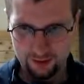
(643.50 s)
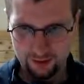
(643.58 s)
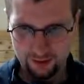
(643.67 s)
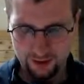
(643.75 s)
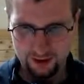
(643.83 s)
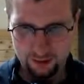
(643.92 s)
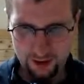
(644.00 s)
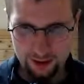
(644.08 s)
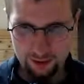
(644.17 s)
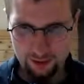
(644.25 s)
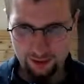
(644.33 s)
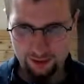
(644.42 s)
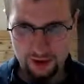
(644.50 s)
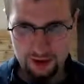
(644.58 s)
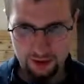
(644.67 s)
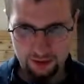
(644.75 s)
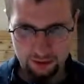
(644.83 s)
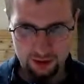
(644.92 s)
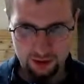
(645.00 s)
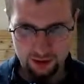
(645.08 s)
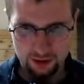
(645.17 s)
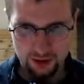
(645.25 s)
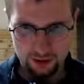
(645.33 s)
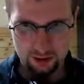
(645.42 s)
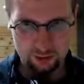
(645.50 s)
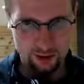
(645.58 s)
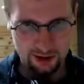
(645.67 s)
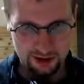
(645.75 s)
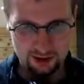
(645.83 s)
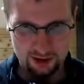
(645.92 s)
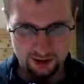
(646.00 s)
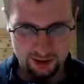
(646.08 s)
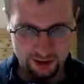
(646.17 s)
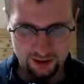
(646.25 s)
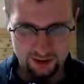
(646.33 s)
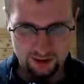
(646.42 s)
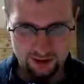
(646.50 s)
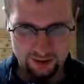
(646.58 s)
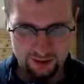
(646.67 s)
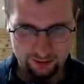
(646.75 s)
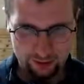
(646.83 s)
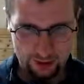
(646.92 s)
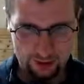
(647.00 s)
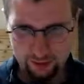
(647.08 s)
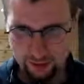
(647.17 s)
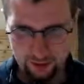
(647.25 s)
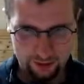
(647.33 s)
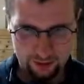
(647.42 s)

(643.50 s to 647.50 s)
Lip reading: It's a really useless feature because you can use functions. That's what I thought.